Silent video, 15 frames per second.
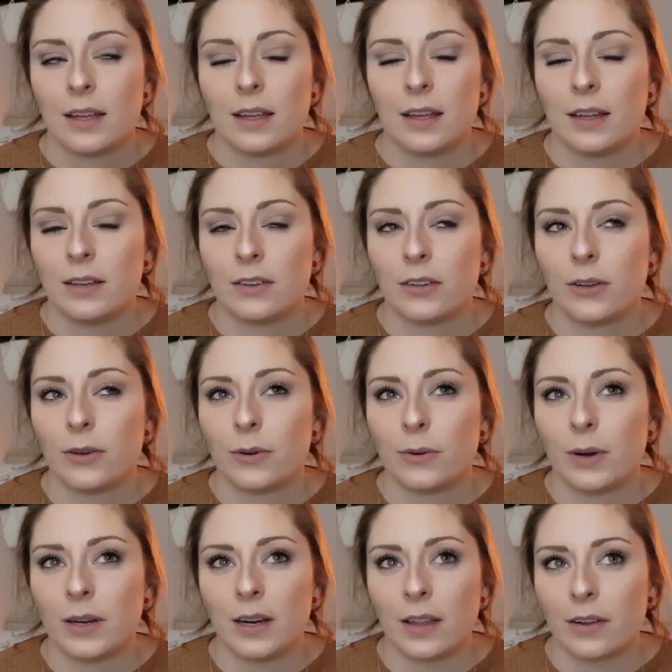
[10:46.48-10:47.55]
into
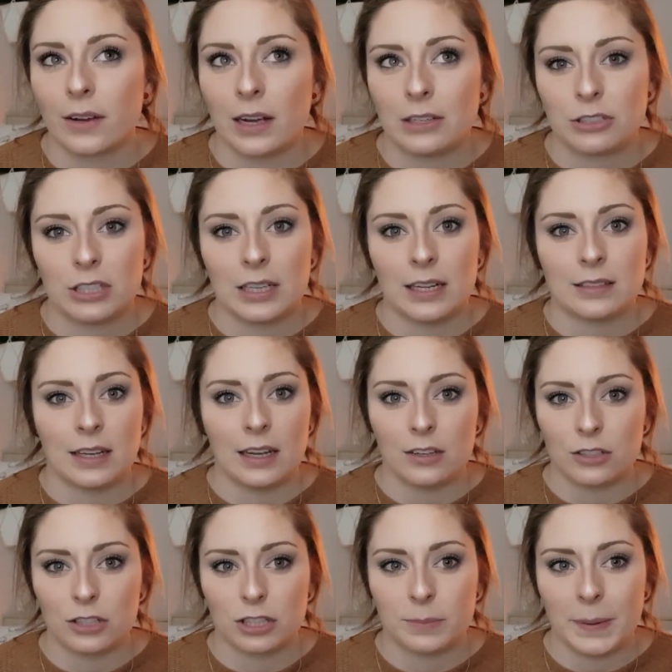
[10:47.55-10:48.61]
another country that's
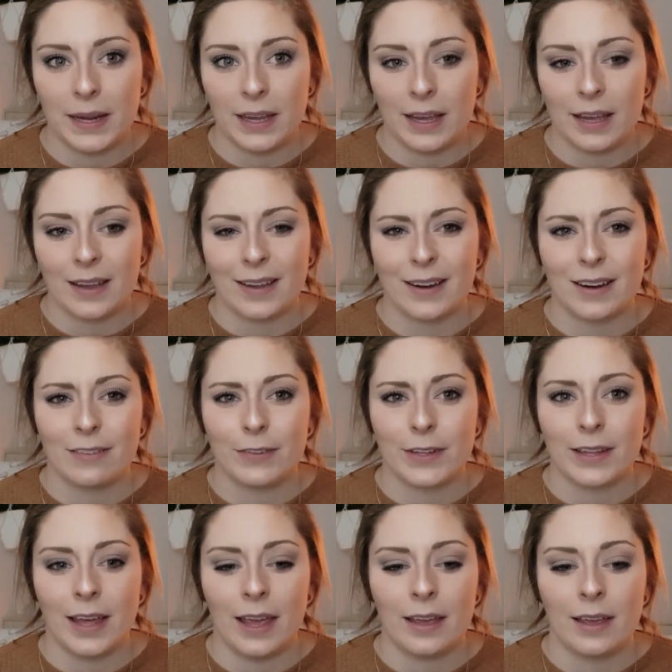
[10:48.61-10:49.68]
English speaking, and I feel
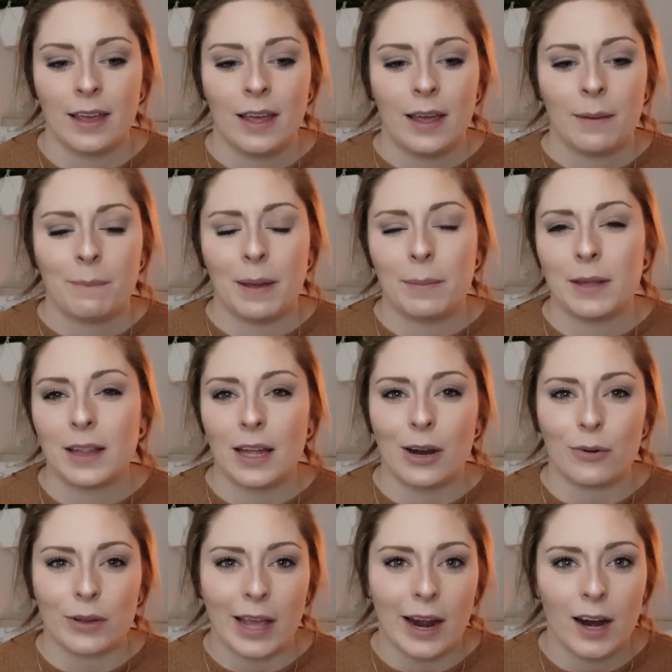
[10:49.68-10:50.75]
like maybe they
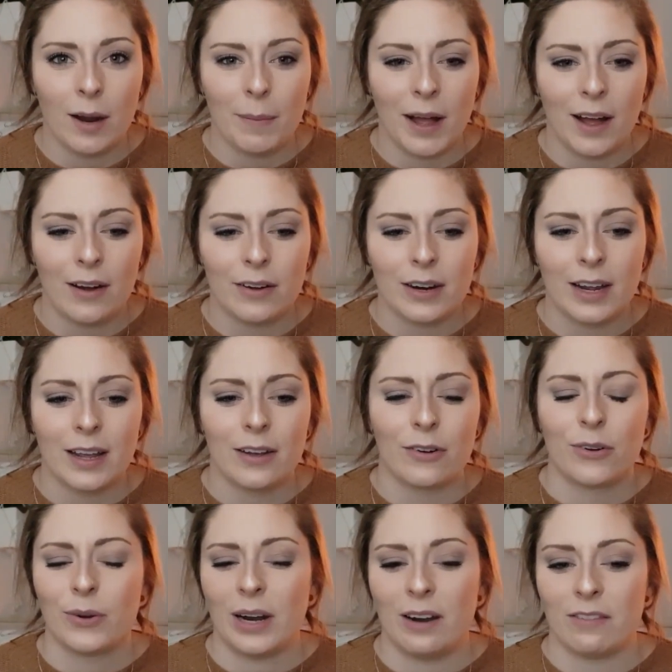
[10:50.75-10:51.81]
don't care about it or
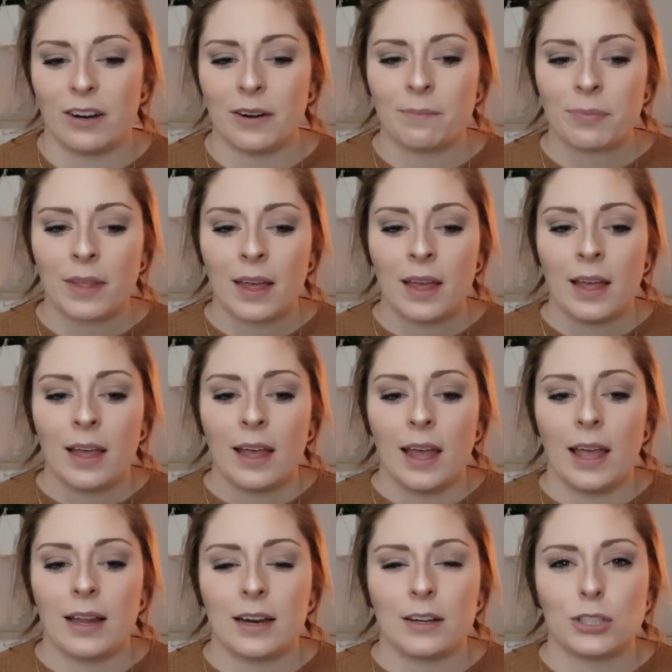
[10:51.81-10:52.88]
whatever.
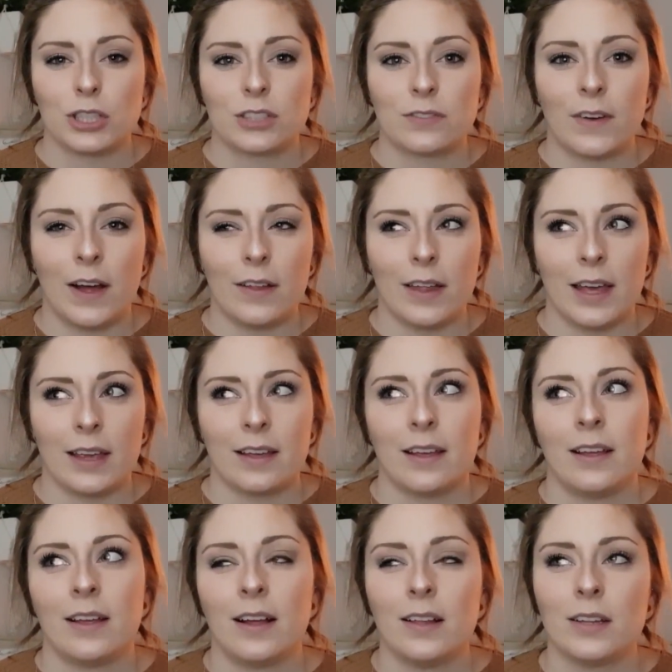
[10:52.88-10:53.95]
And I just felt like
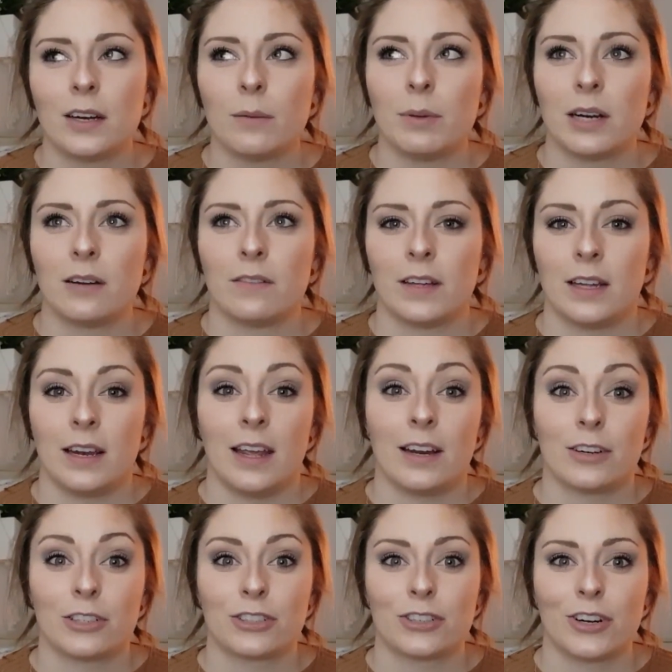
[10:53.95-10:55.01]
a little bit of an
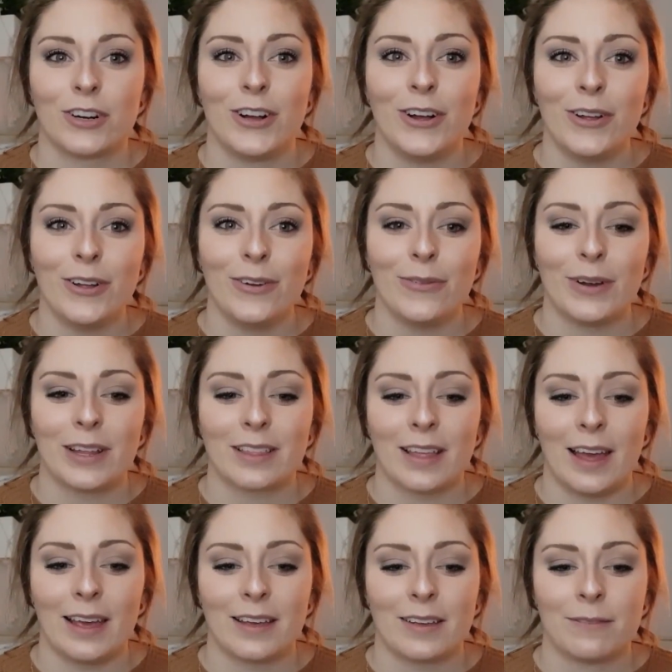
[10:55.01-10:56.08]
inner struggle with
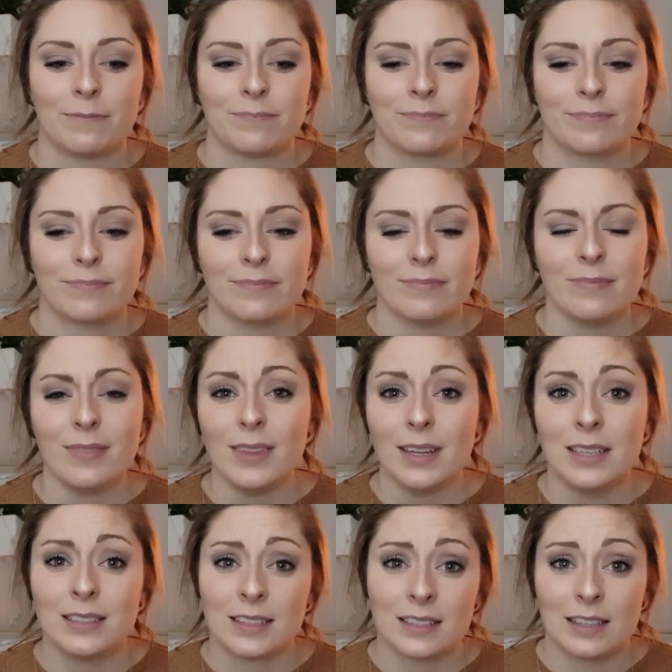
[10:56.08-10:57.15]
like,
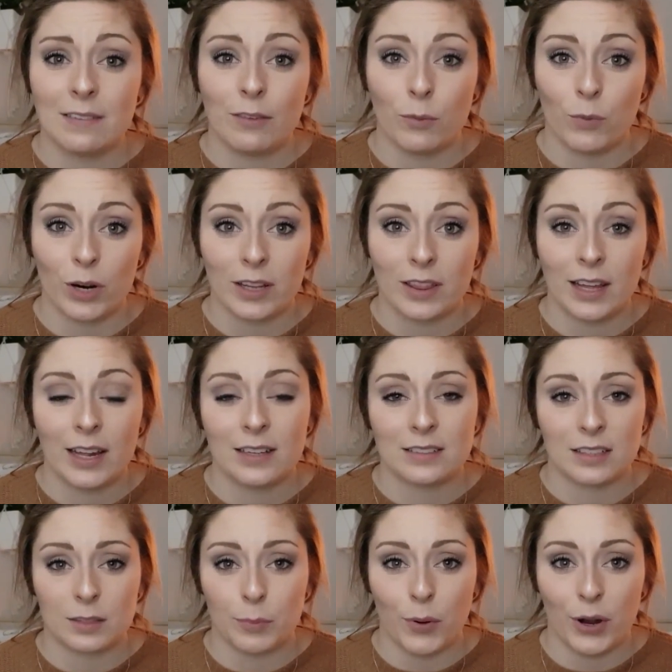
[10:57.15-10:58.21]
is this even worth it? Is
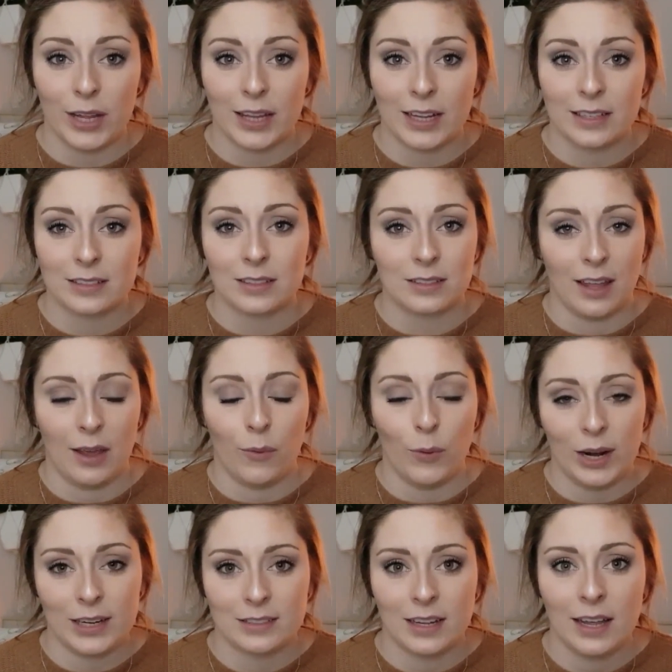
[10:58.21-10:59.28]
this pointless? It's like, what
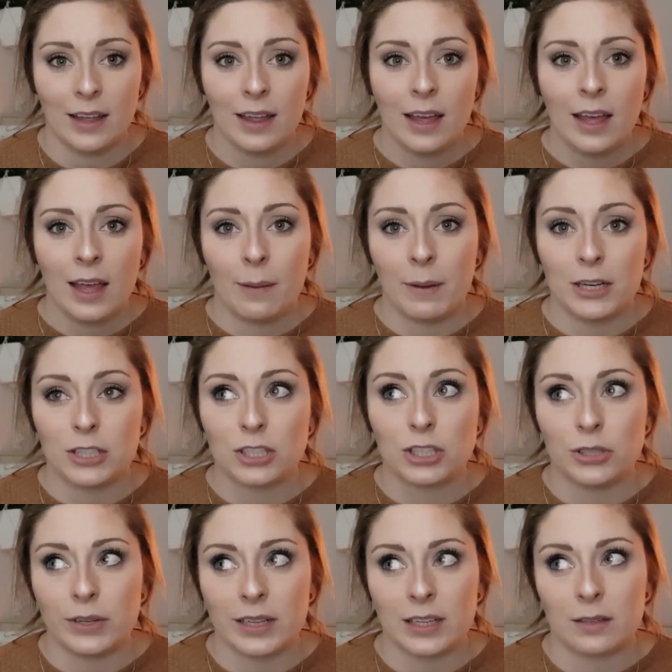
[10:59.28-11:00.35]
is it? Am I just
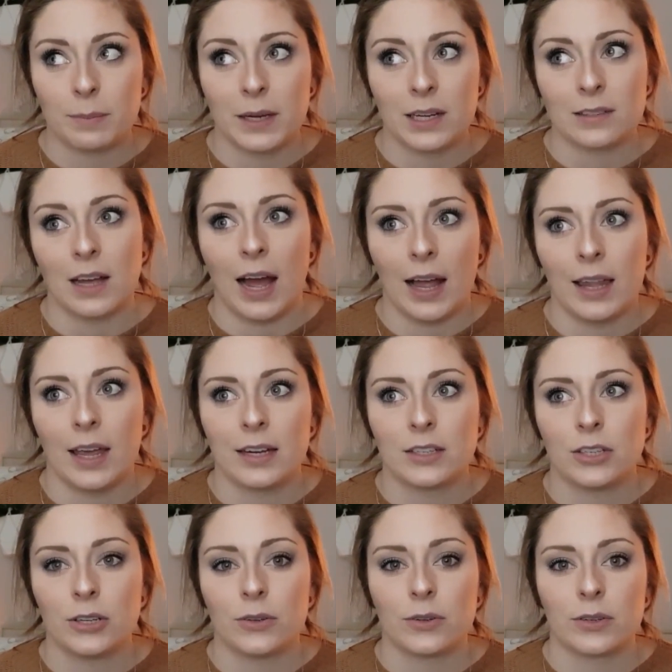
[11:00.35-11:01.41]
doing this because I like to
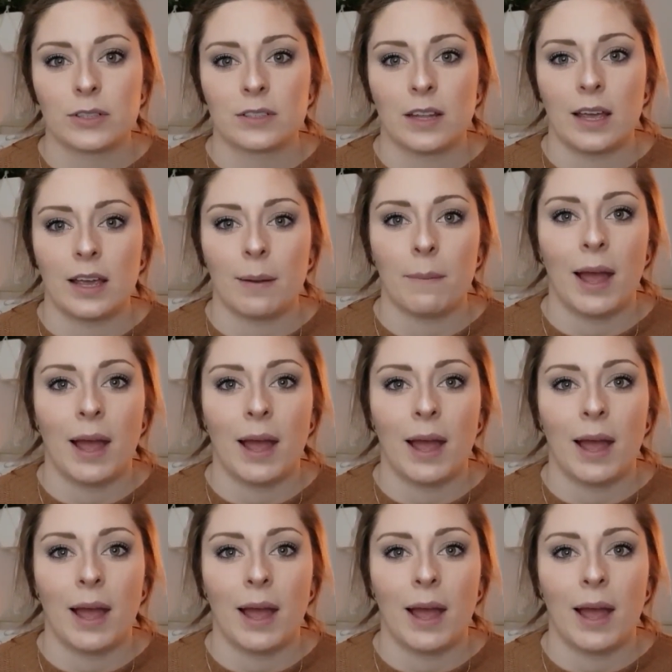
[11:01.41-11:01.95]
do it? Or is like, am I